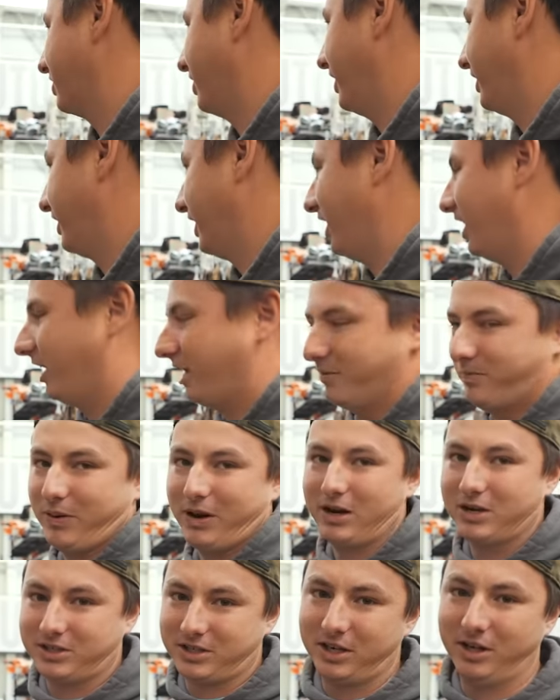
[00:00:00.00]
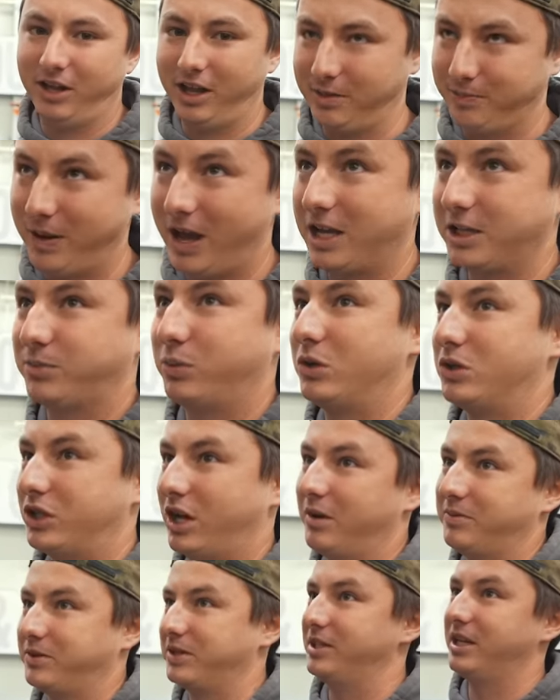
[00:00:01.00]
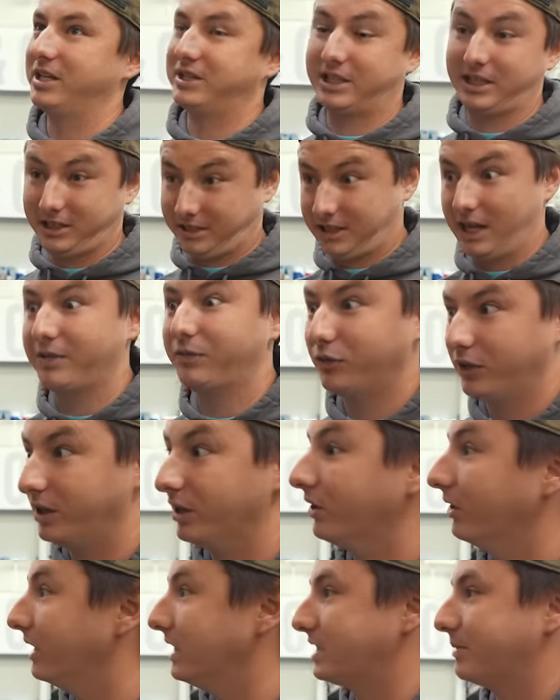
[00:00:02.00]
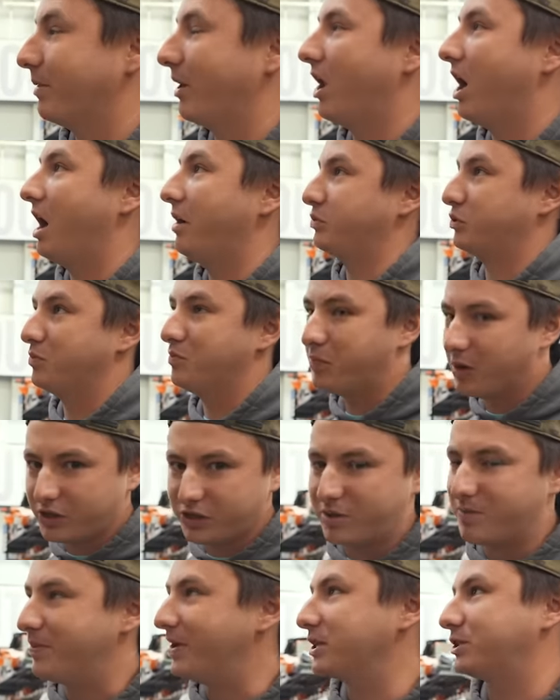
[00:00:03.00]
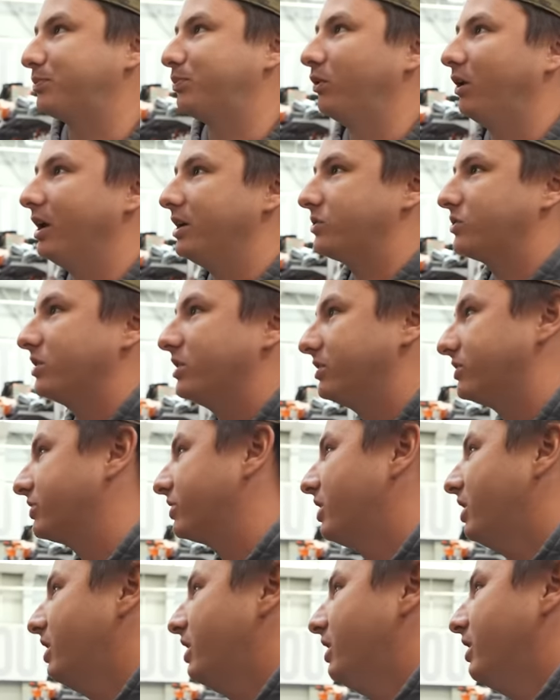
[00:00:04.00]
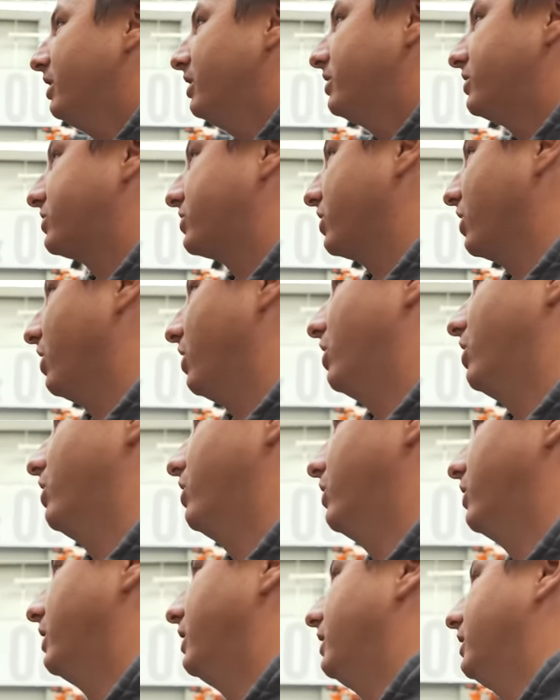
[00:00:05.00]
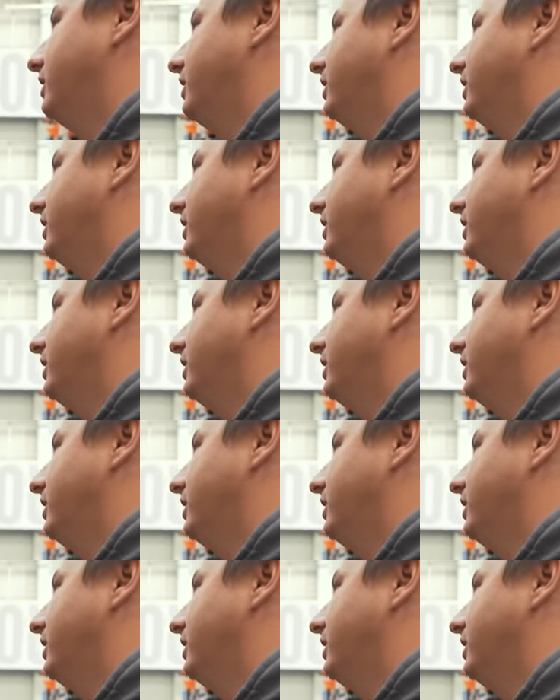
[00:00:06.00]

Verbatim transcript: like, in comparison to, like, Bass Pro Shops and Dick's. Like, definitely the least amount of option, but the best prices. So,